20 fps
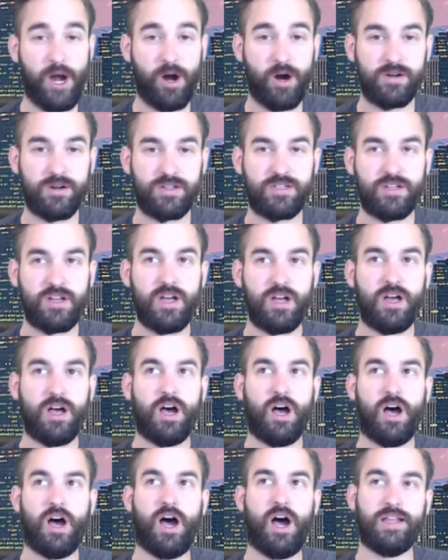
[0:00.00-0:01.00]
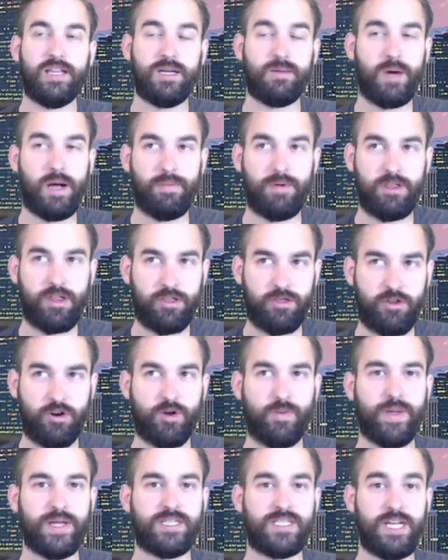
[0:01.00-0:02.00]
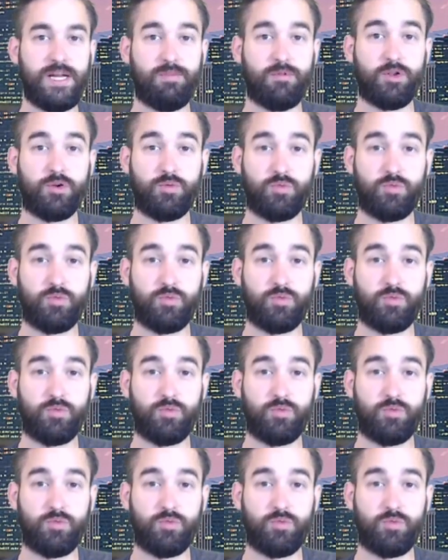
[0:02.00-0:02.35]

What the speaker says: Bears, I think, might be the third best team.